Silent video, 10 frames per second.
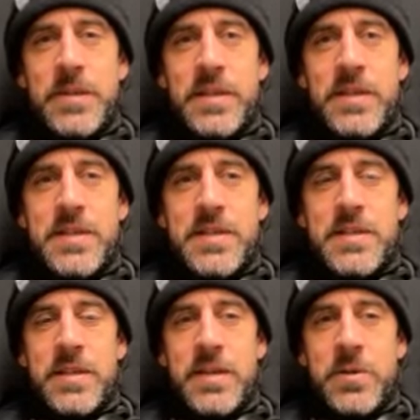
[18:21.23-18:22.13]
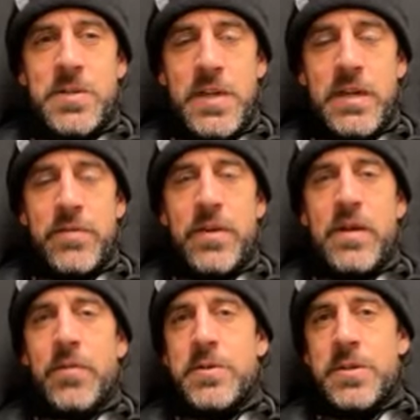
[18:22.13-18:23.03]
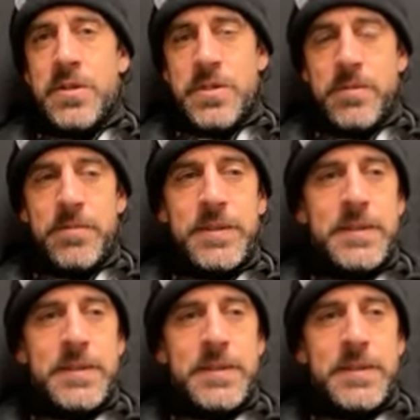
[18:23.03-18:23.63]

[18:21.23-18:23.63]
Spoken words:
and his understanding of coverages and